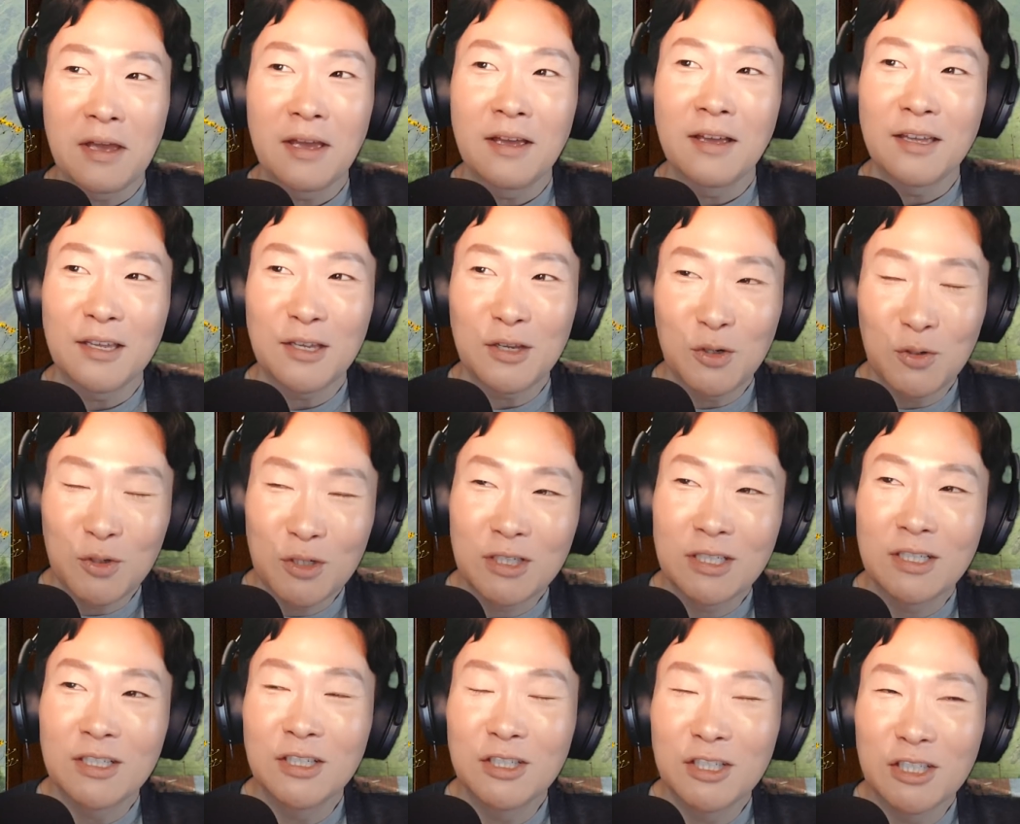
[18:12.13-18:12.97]
you
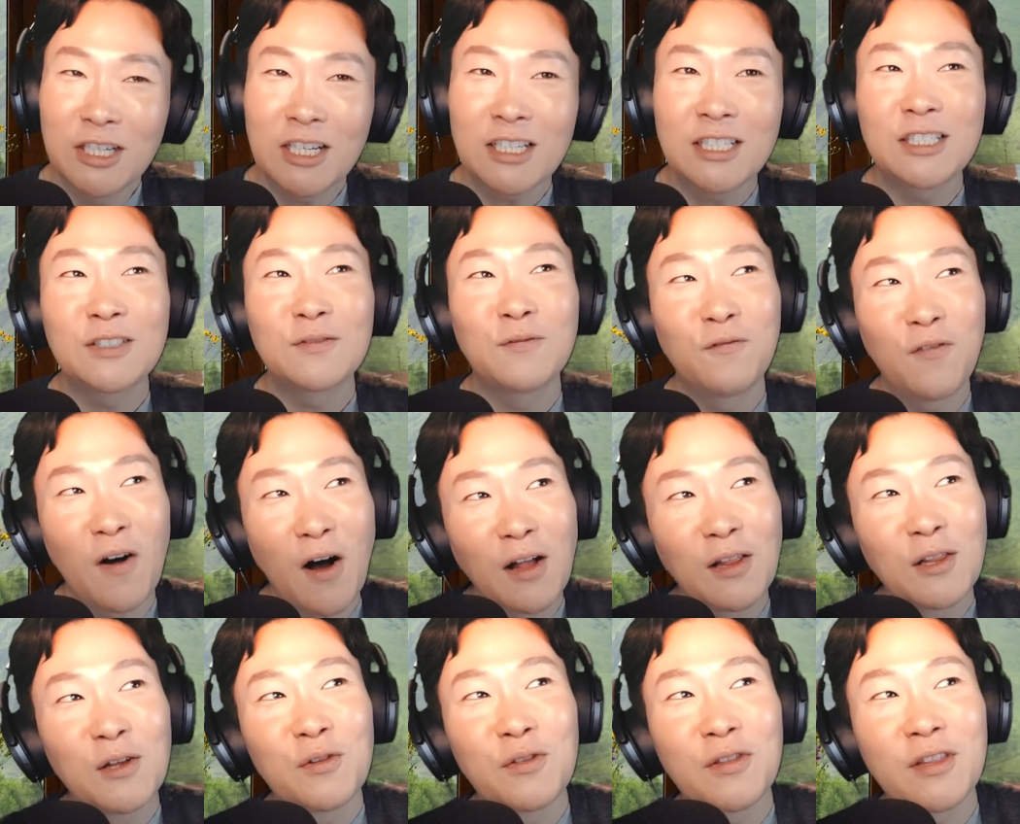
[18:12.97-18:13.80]
just
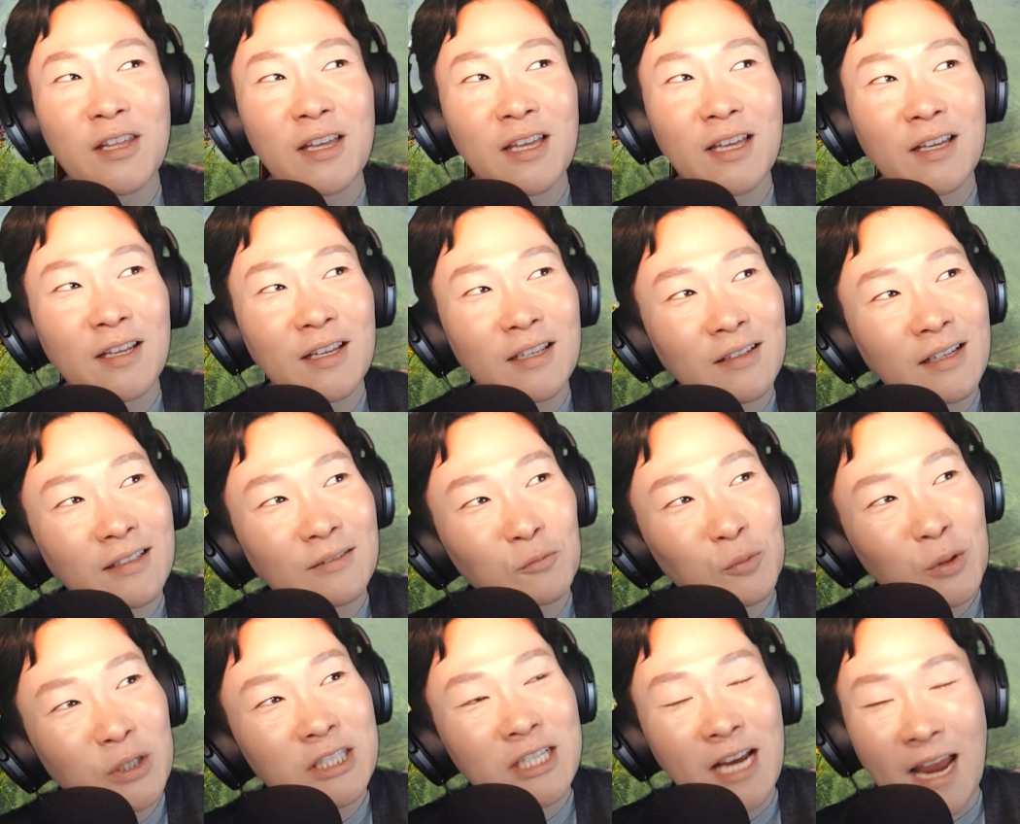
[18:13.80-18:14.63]
follow the
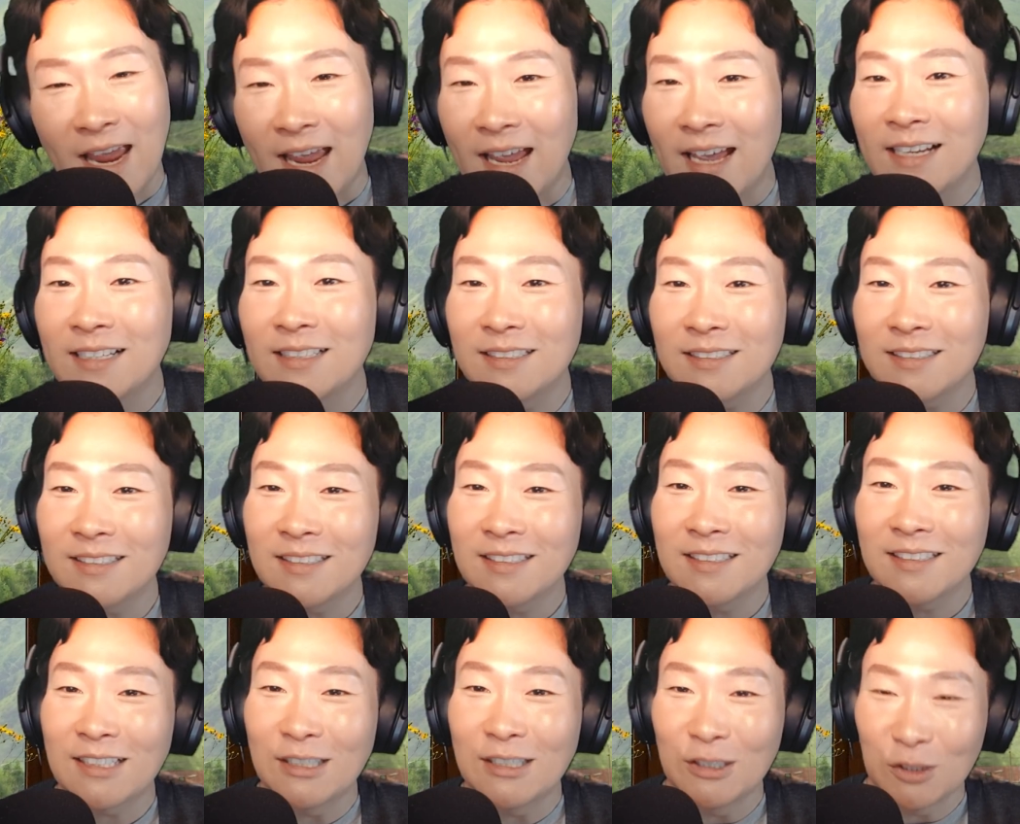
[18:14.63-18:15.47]
which hand
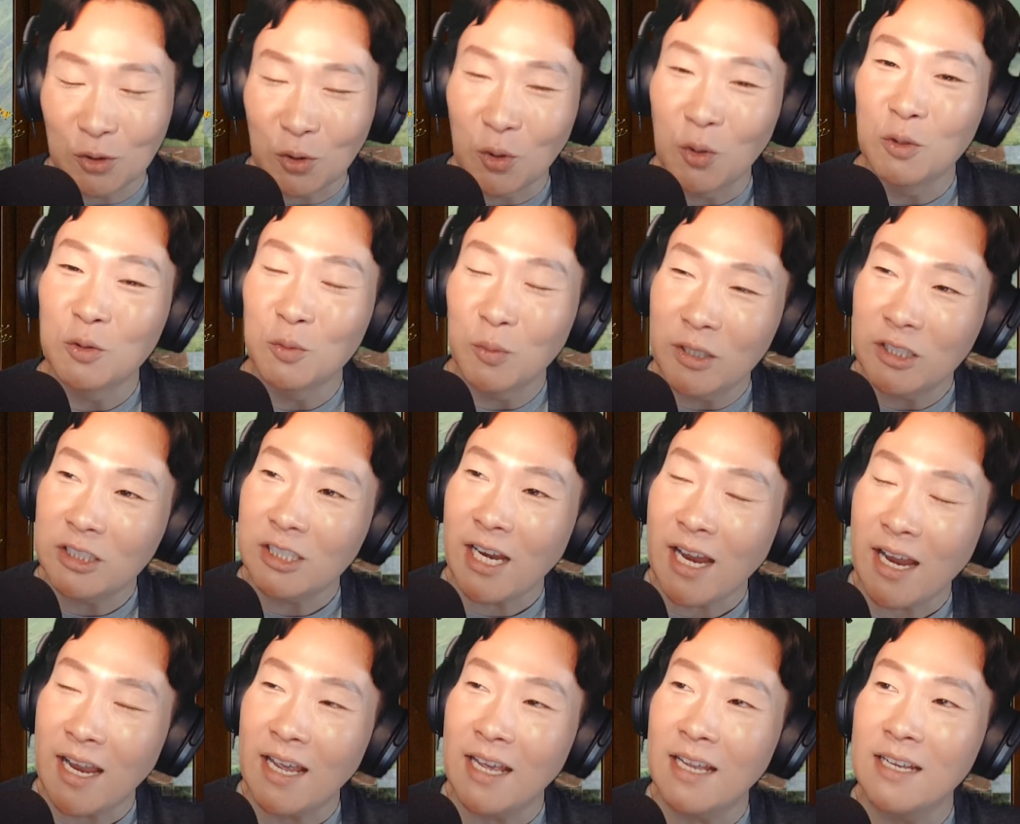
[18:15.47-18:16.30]
controls which
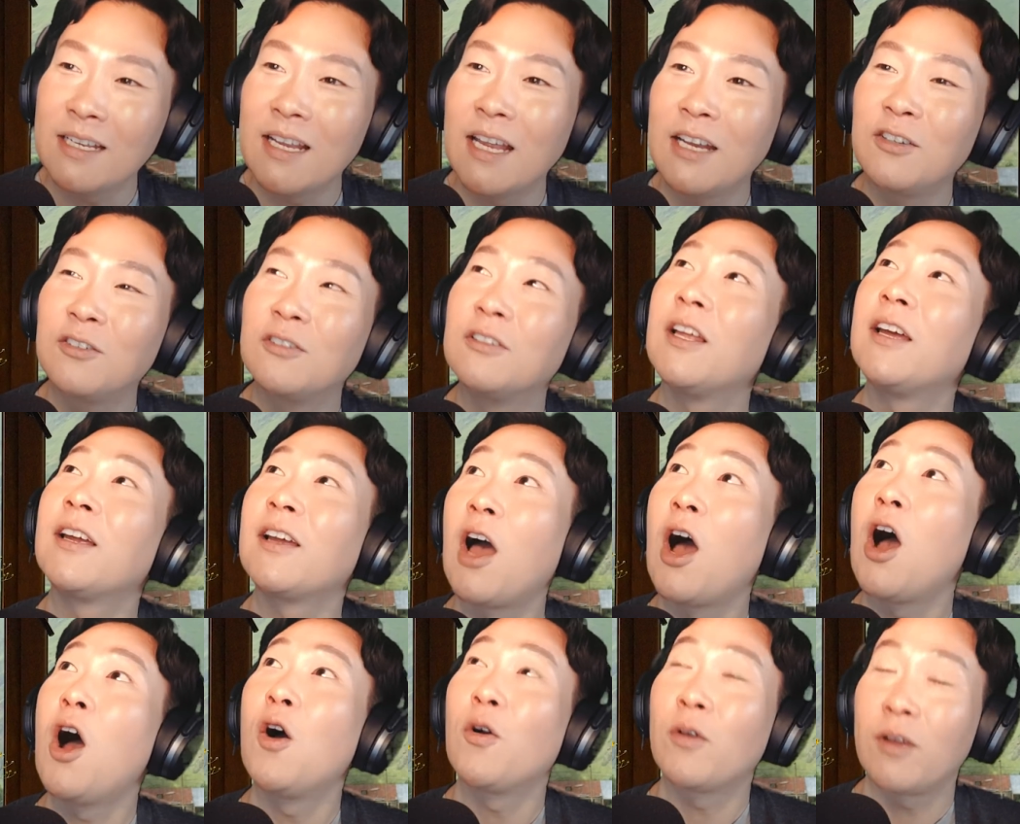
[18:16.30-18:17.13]
hand, and you're like,
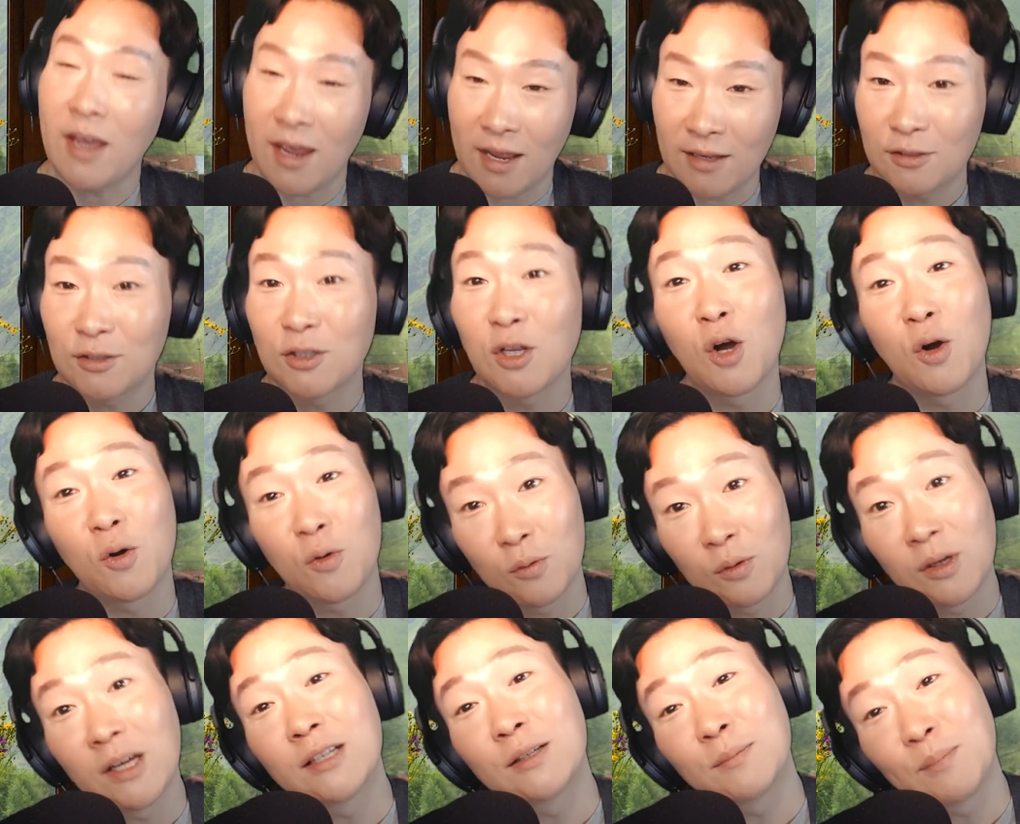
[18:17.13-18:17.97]
oh, okay, so
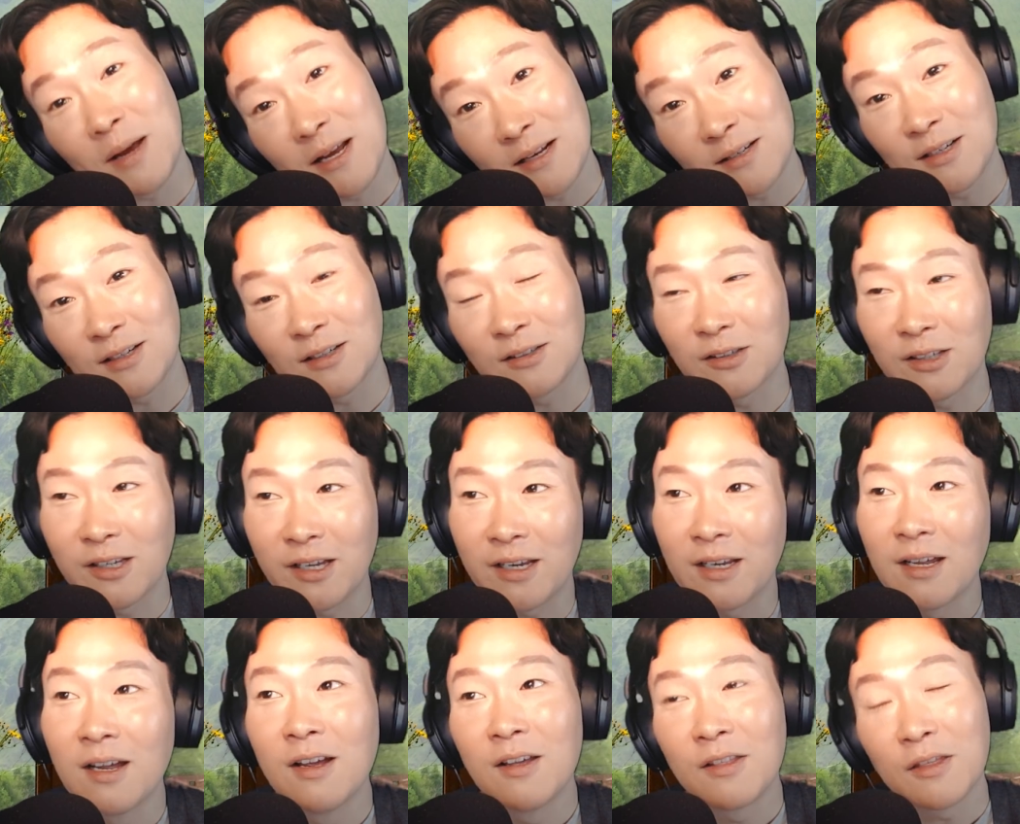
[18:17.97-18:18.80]
it's basically
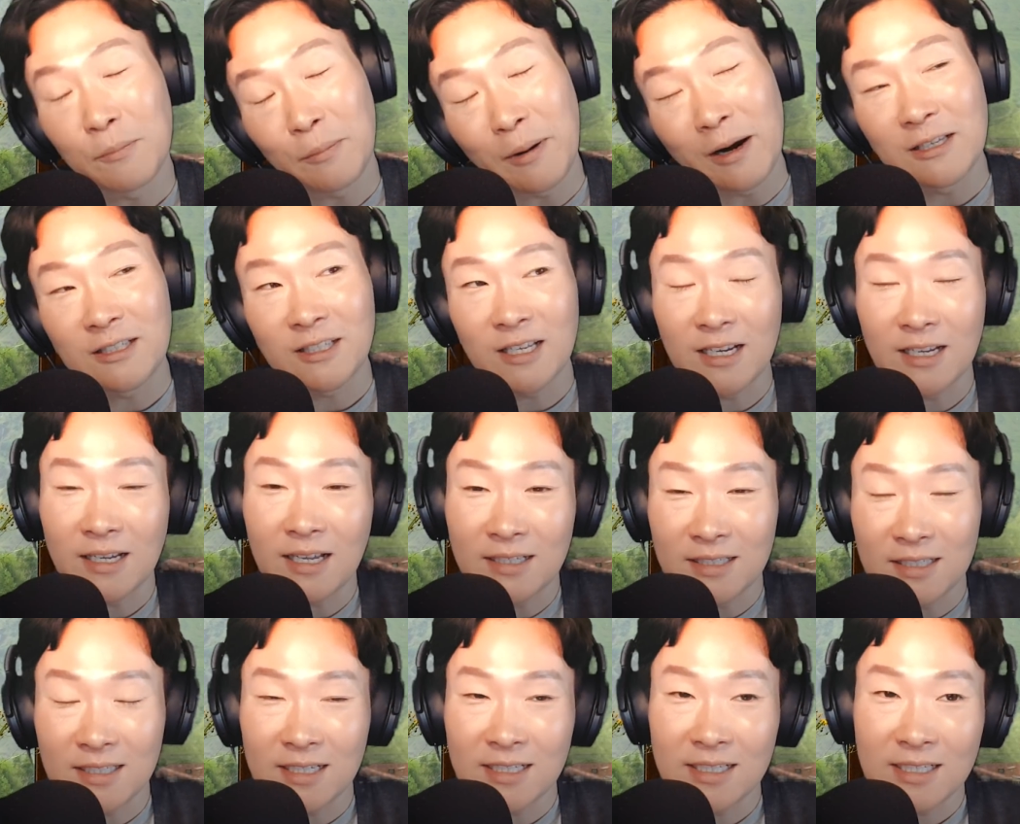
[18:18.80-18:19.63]
the president gets
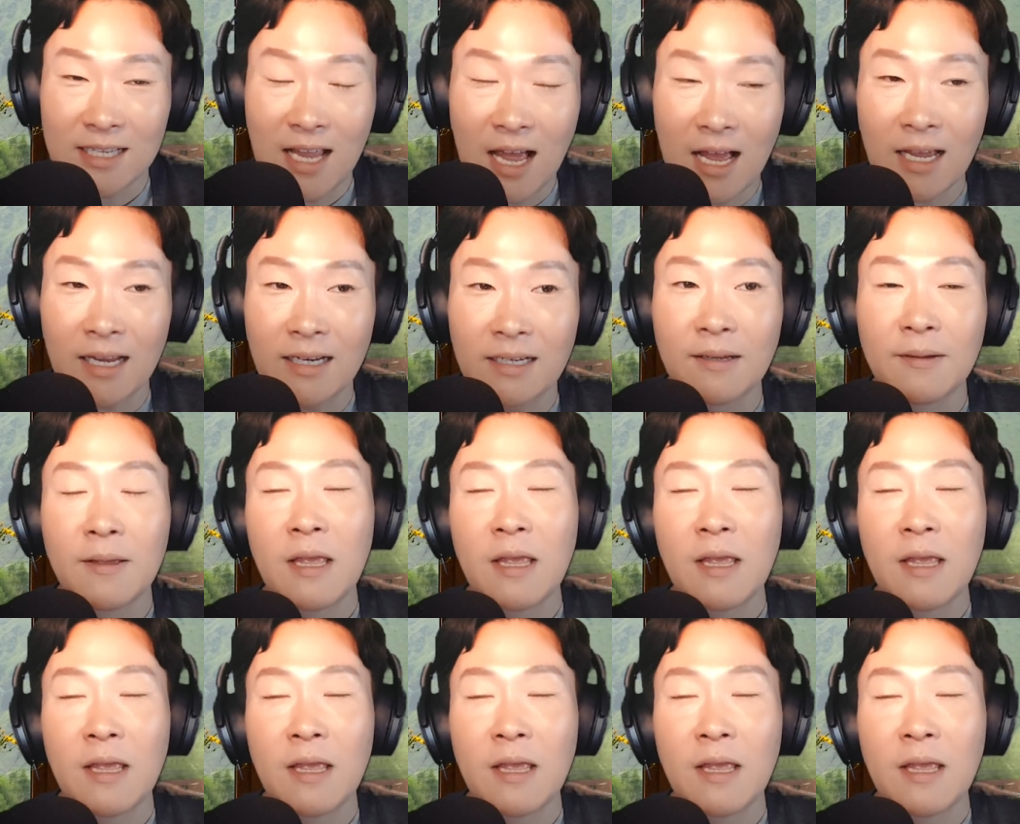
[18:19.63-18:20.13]
to decide.